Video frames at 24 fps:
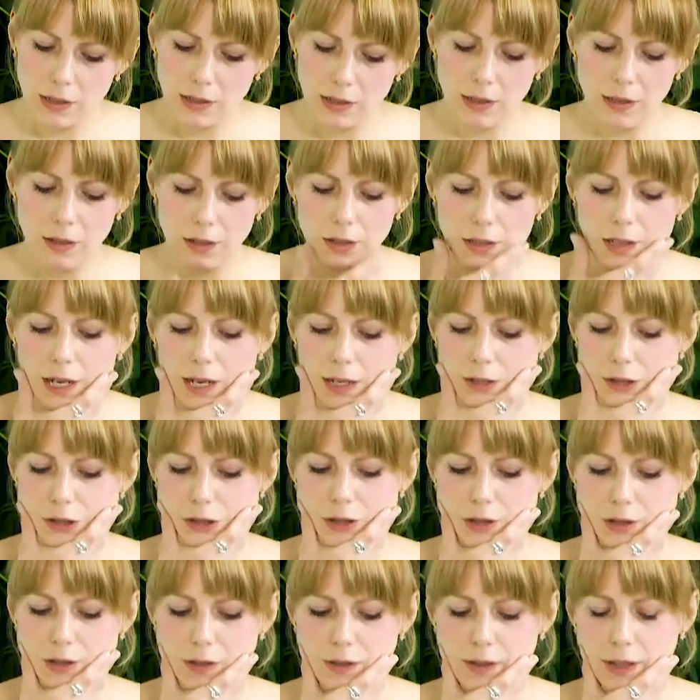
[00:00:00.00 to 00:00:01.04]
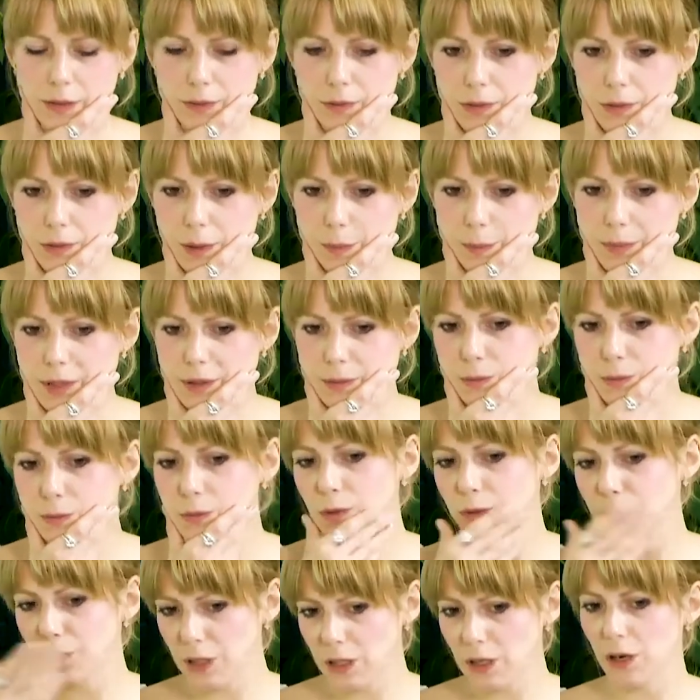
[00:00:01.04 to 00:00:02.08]
international level, I mean,
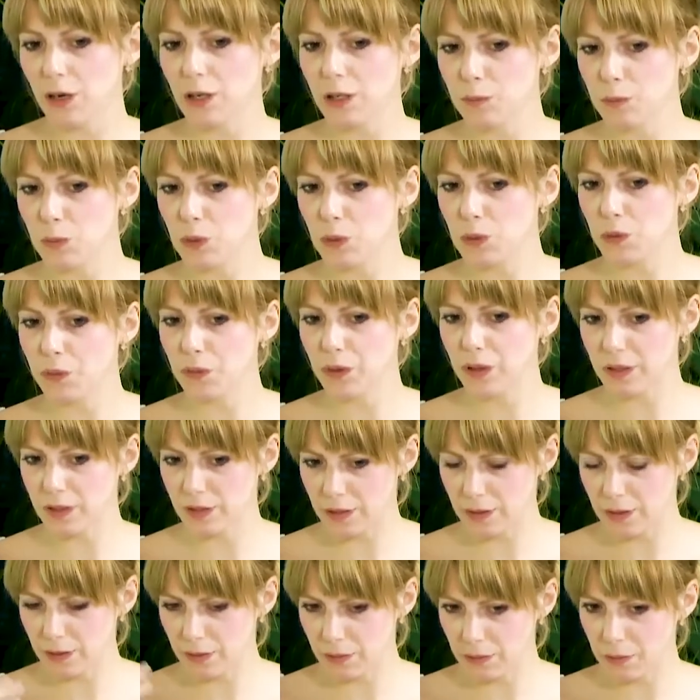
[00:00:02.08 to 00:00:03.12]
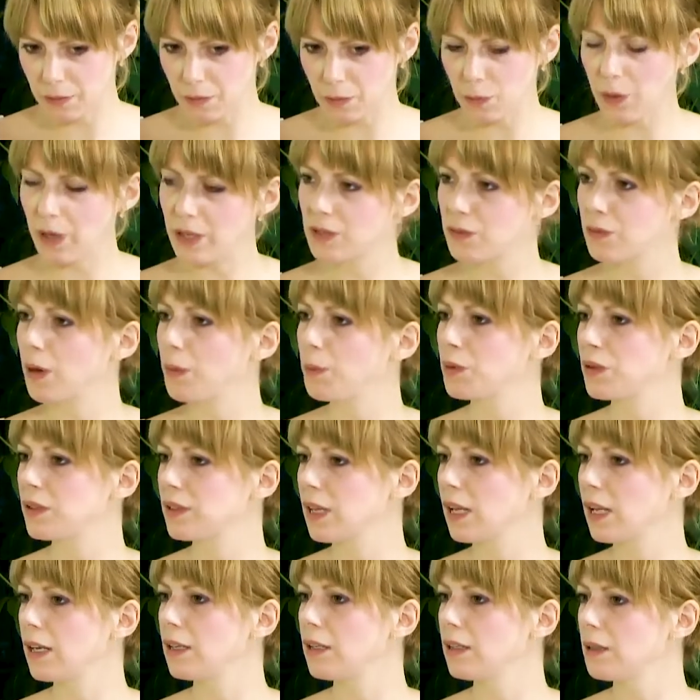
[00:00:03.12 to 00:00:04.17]
regarding movies and the way it's
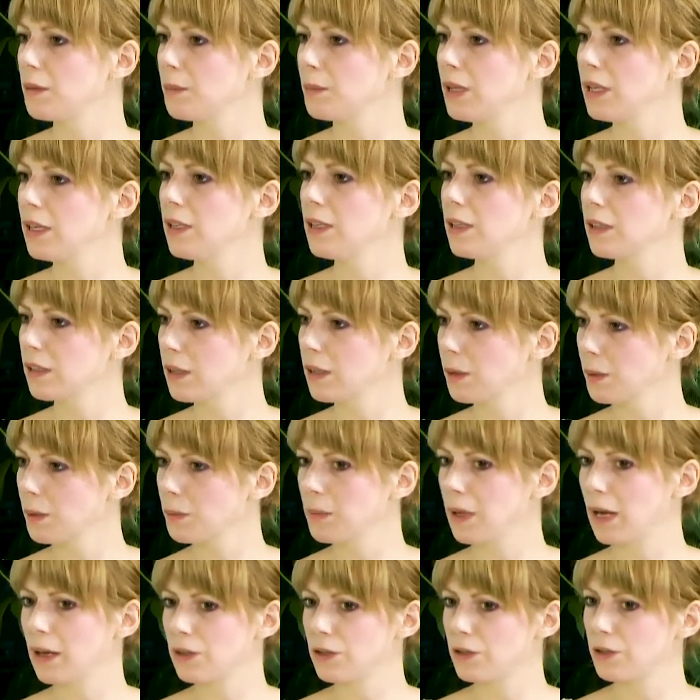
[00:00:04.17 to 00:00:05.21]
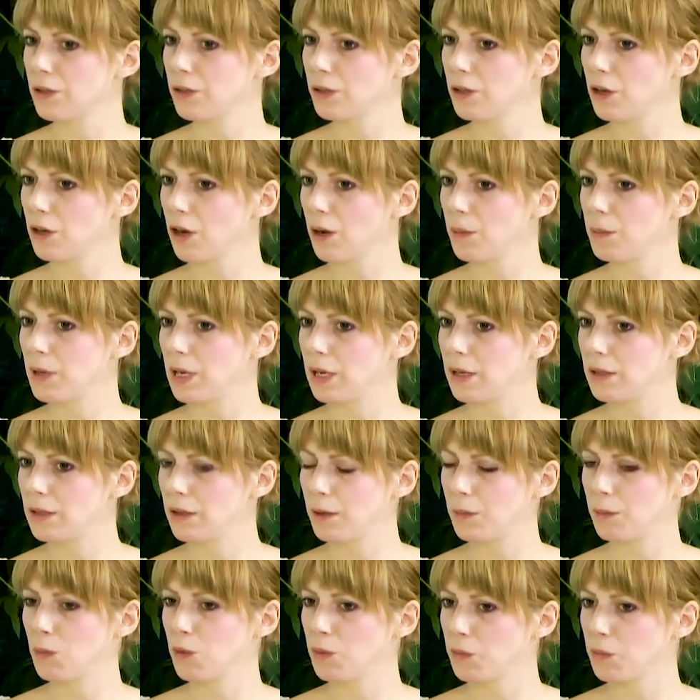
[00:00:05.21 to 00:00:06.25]
represented in the media, coming back to your comment
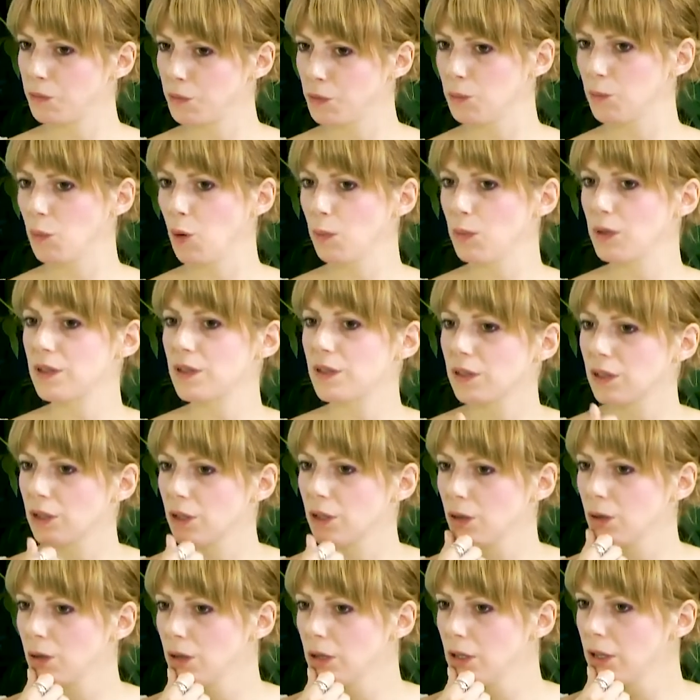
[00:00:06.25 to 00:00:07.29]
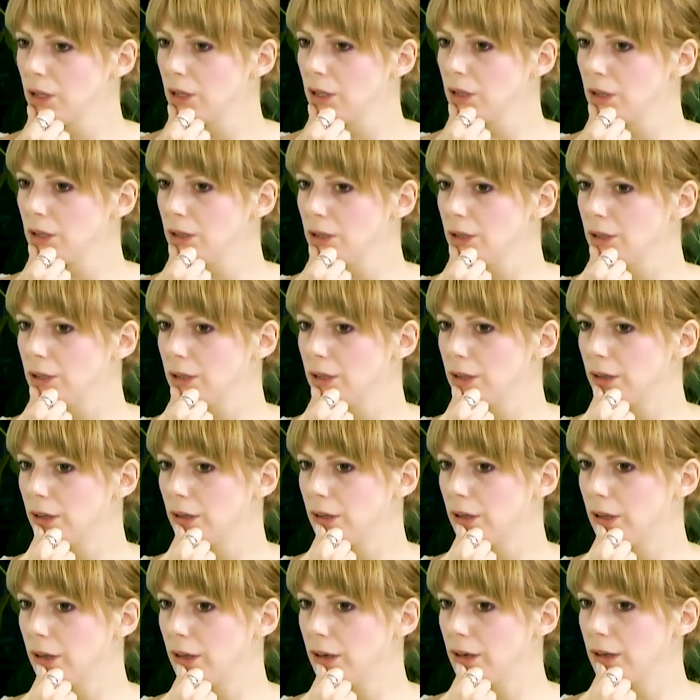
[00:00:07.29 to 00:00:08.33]
a few moments ago,
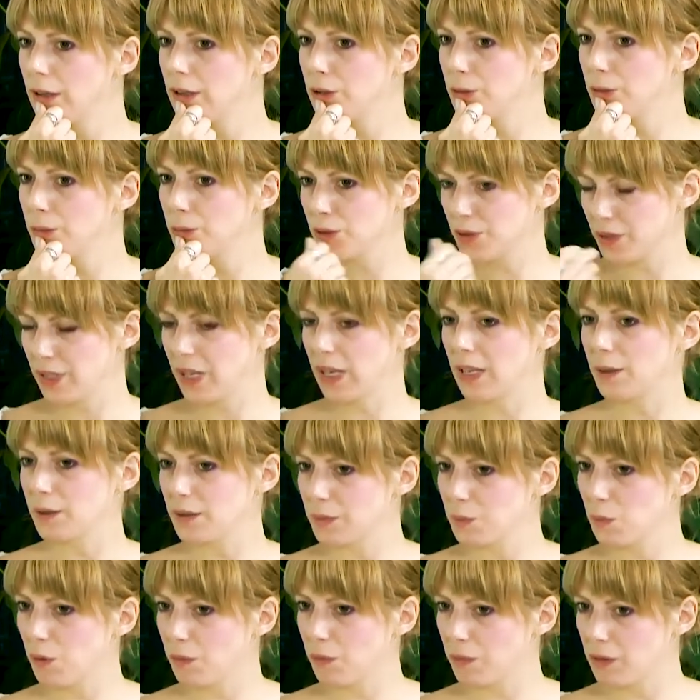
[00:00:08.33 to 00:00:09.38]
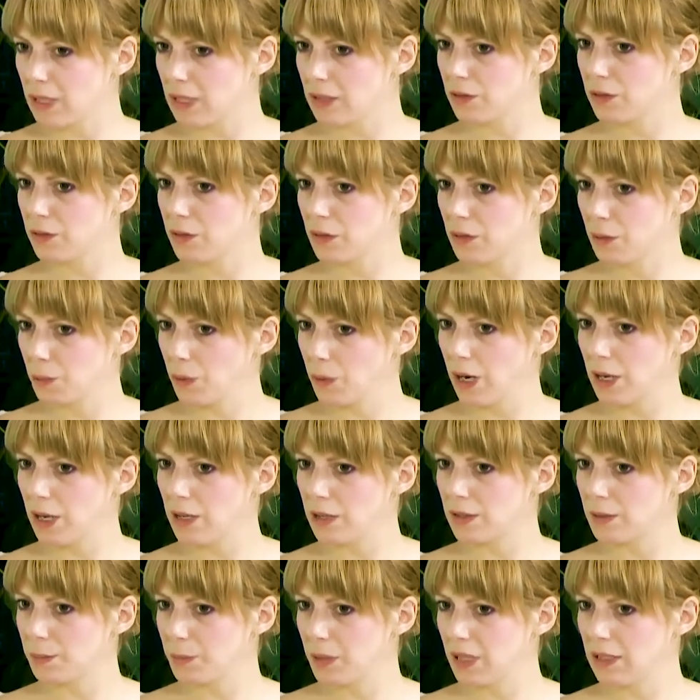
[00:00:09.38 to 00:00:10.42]
and you were saying it's more of the way
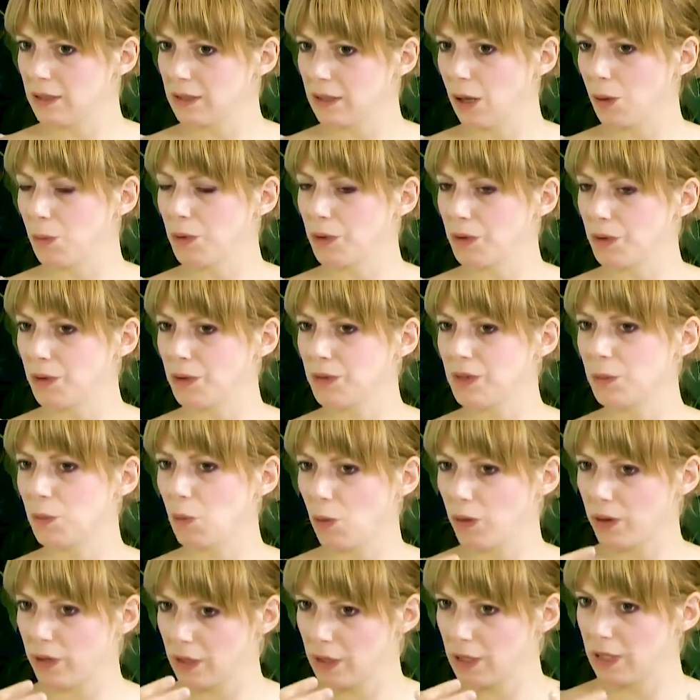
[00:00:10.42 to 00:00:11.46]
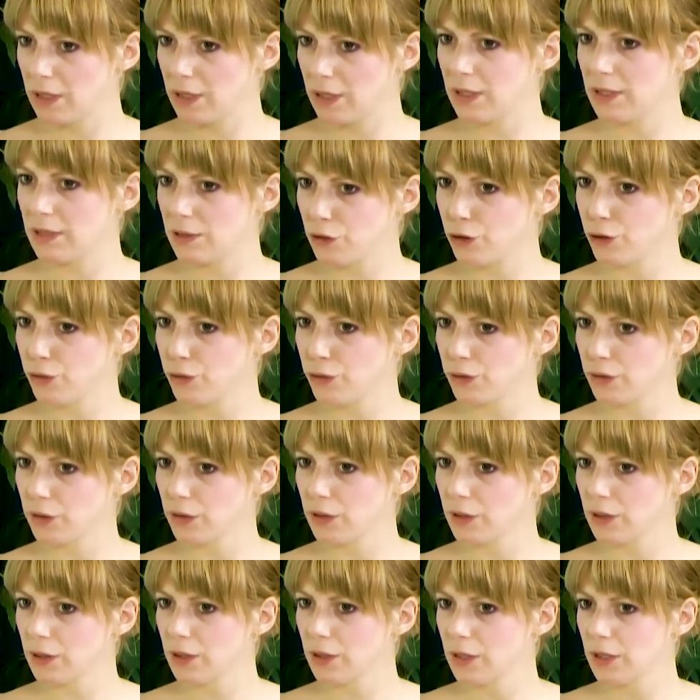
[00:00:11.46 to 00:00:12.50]
it's being dealt with, it's more internal.
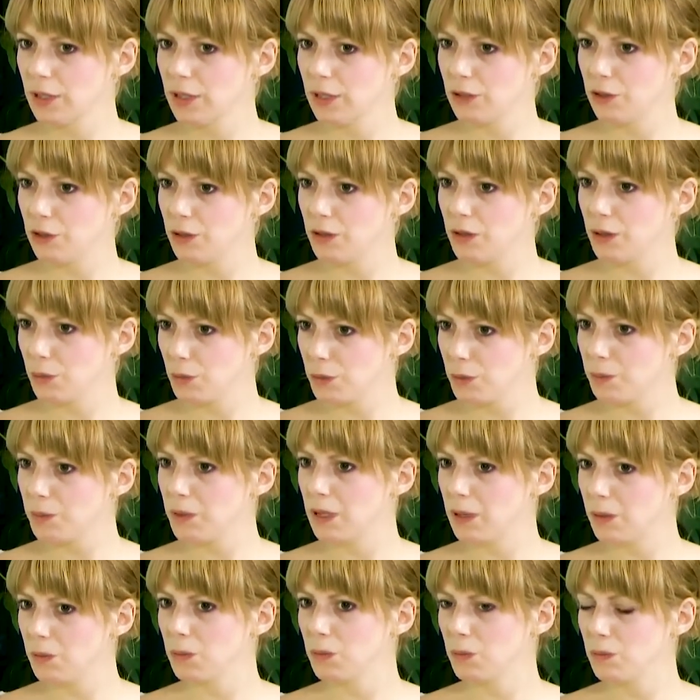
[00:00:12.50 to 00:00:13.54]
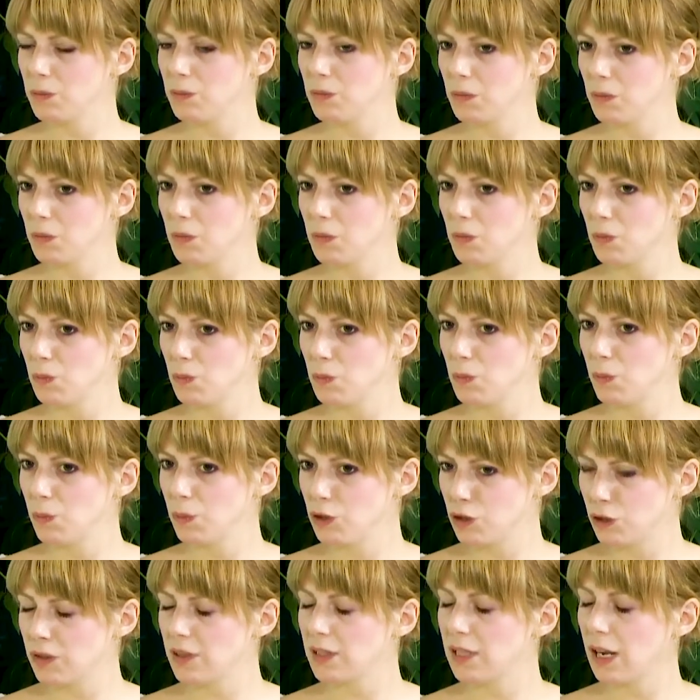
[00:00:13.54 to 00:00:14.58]

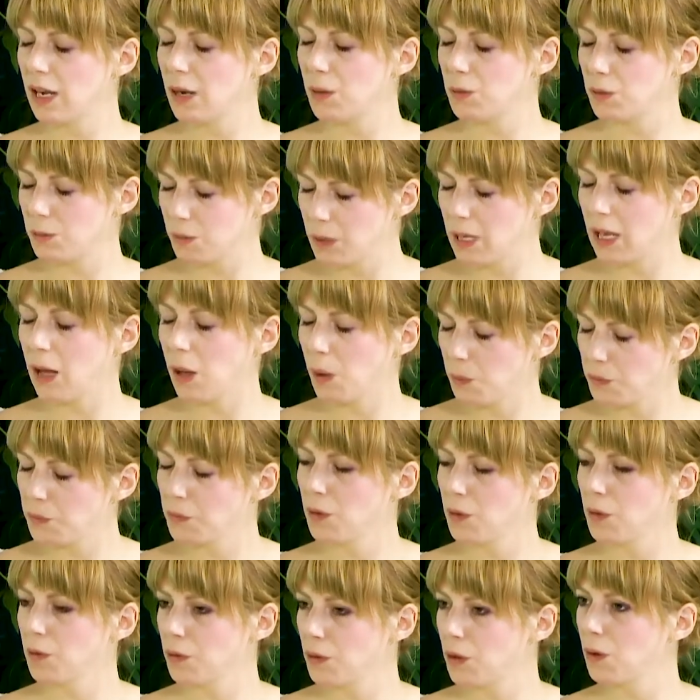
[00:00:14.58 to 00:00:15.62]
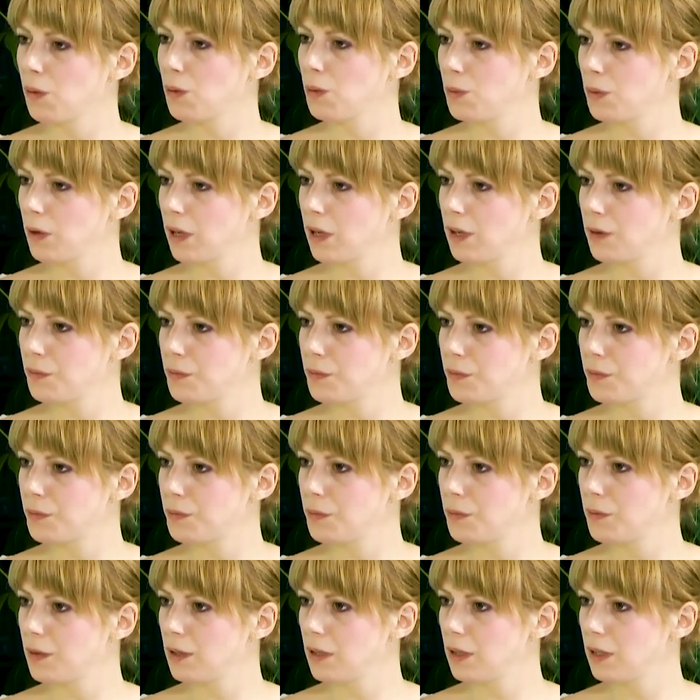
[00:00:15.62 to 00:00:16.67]
Would you say it would be helpful, though, if
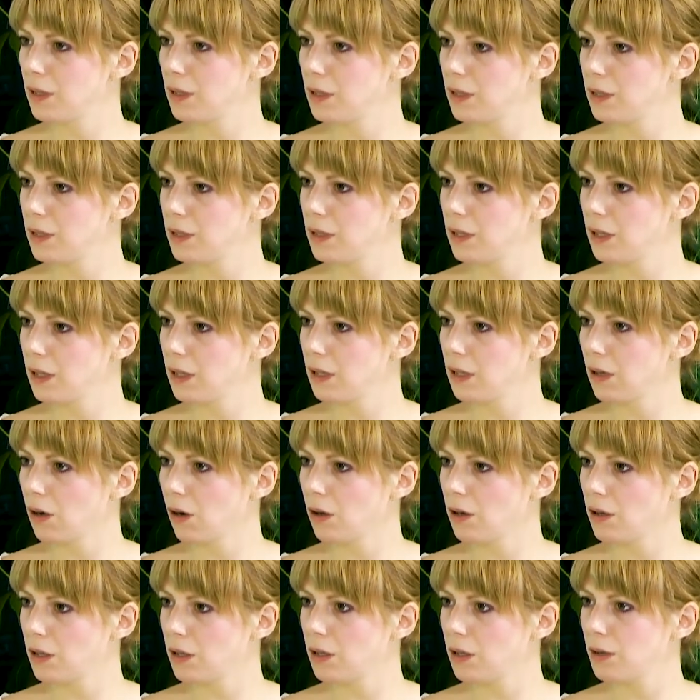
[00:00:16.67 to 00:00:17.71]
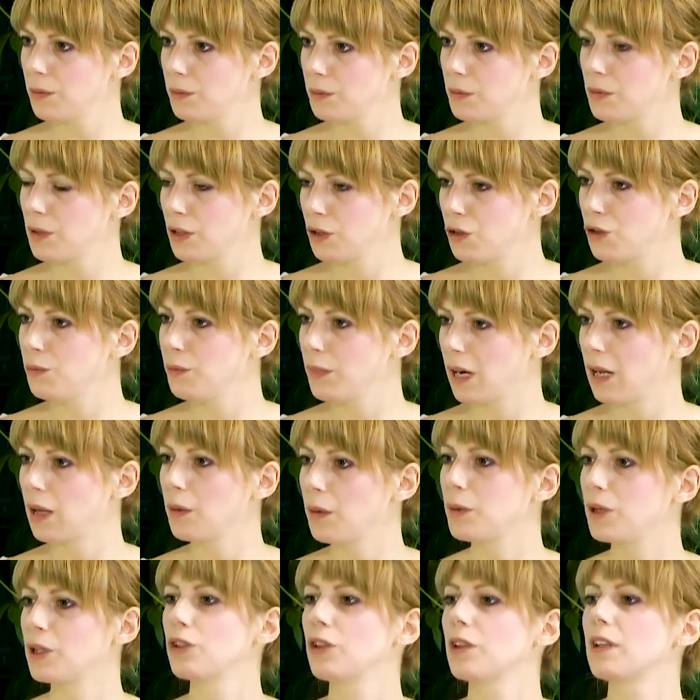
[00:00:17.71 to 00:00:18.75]
the human
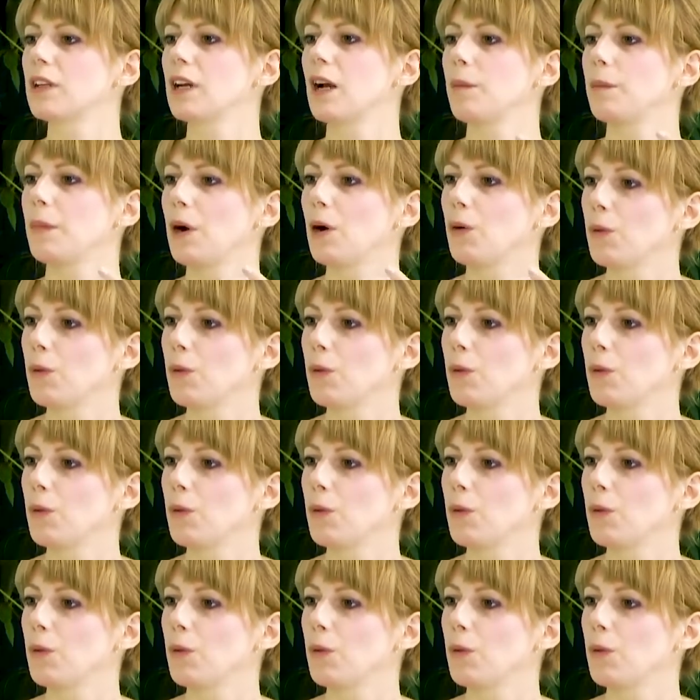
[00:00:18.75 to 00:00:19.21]
element could come out,